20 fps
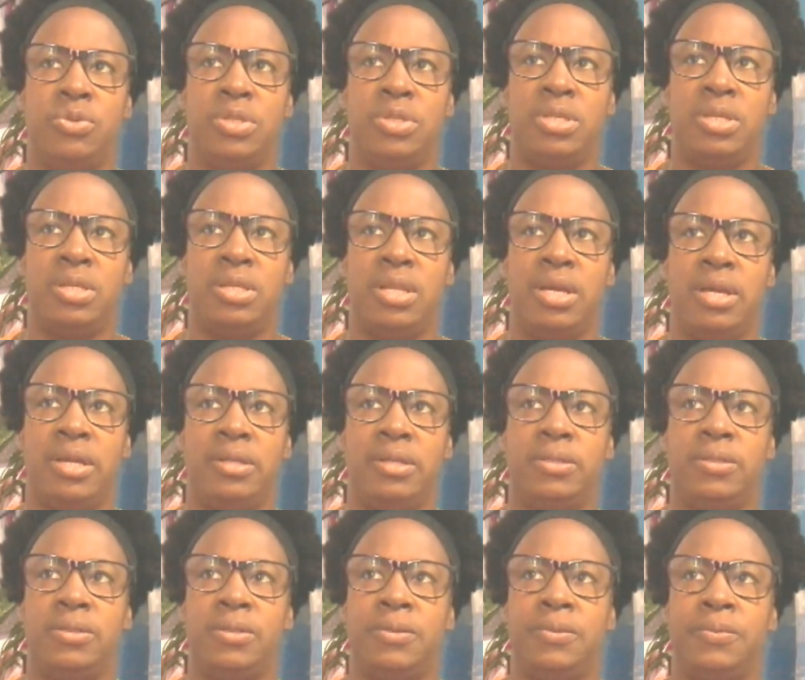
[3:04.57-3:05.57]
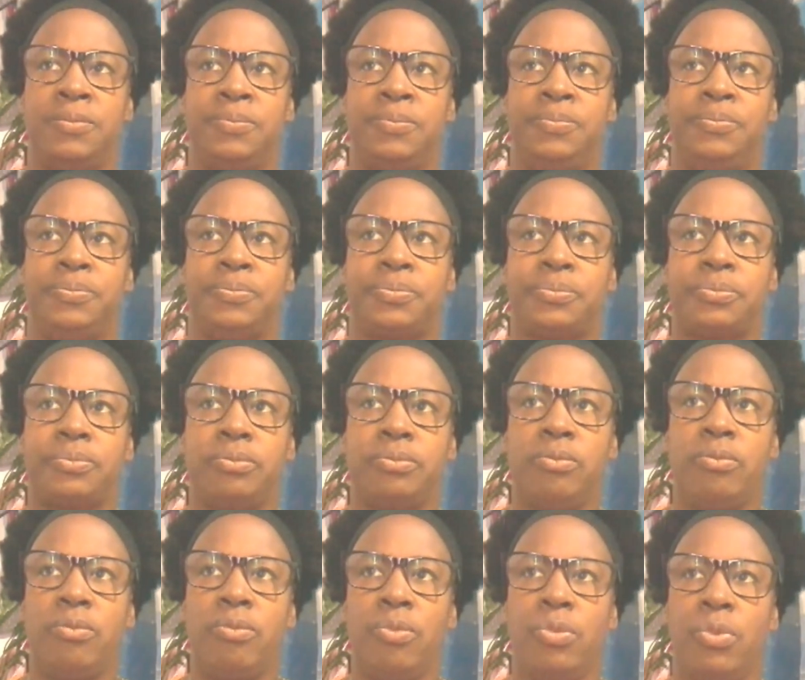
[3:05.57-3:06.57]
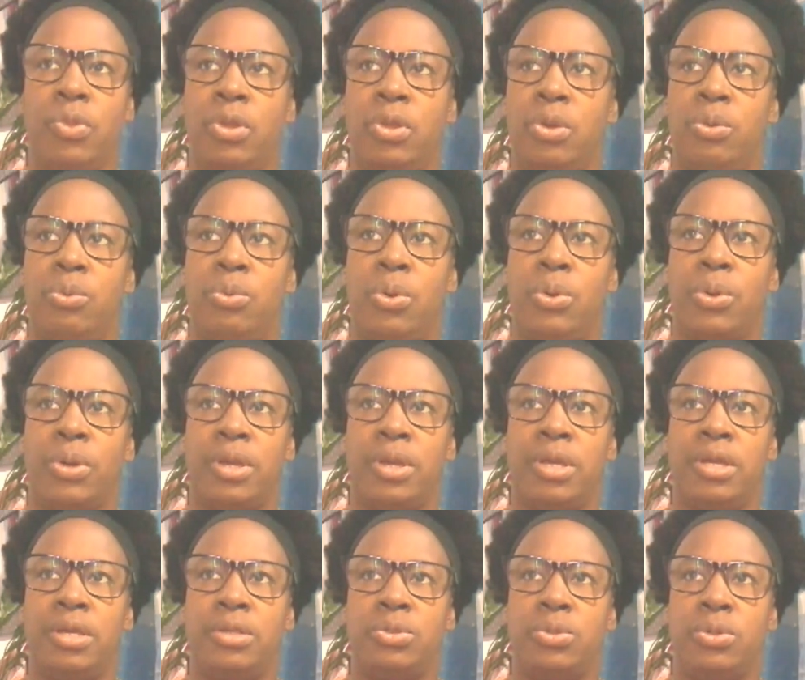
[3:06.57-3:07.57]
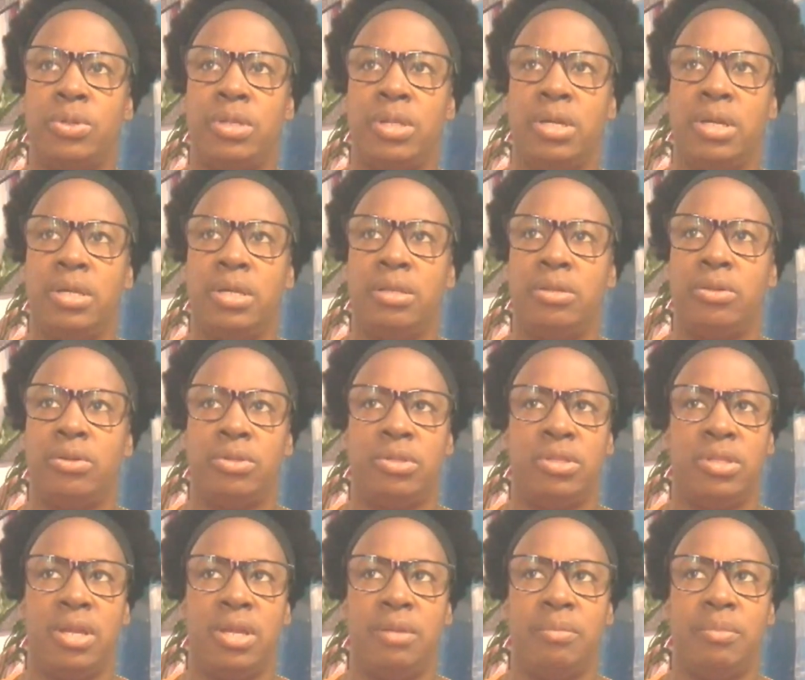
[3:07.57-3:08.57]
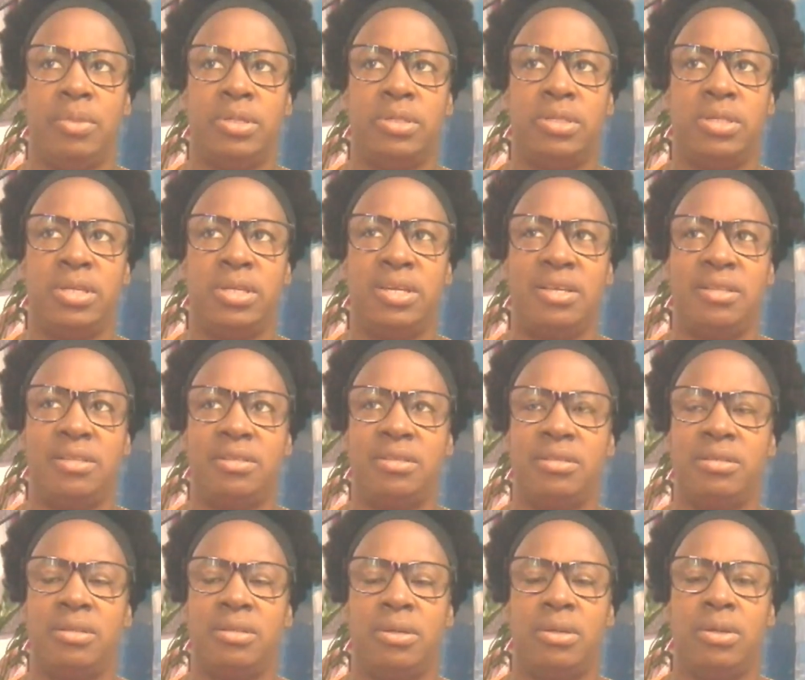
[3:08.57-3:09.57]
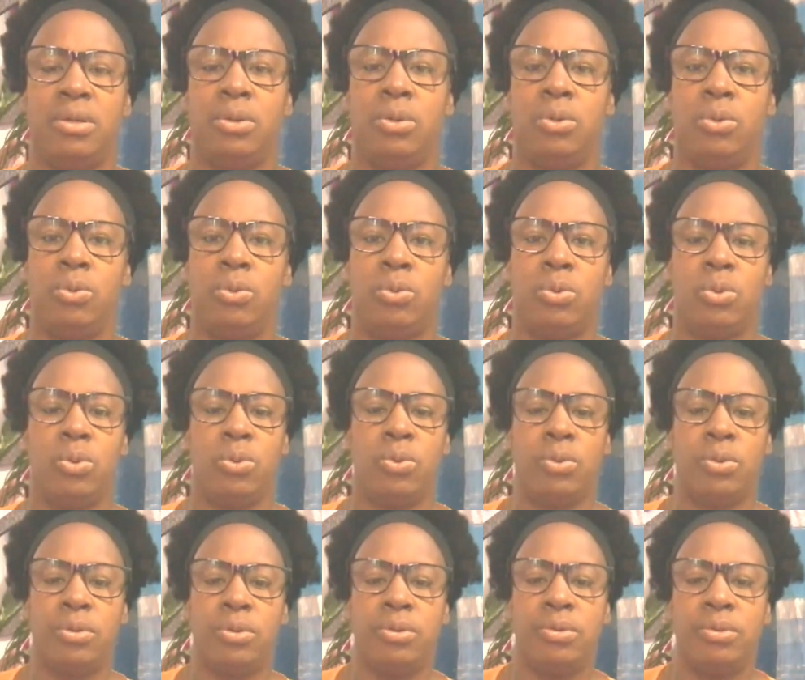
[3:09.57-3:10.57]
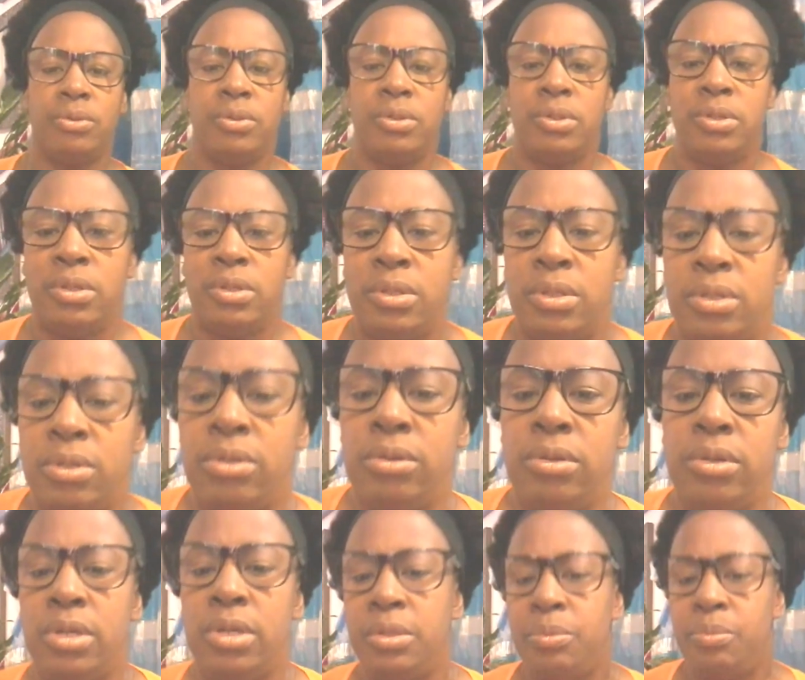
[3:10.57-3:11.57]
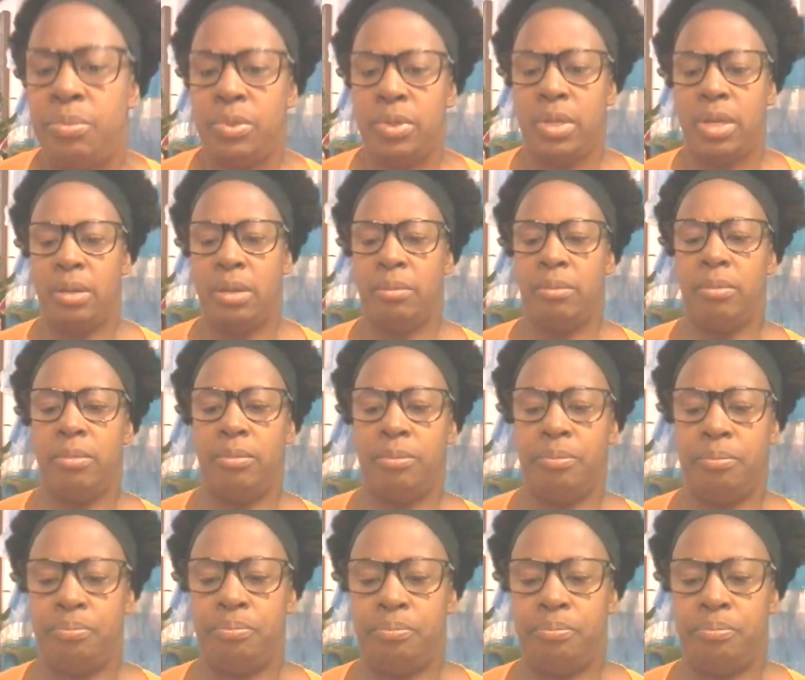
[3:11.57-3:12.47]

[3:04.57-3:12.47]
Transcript: the night, around 8 or 9, not 9, but 8 o'clock, 8 p.m.,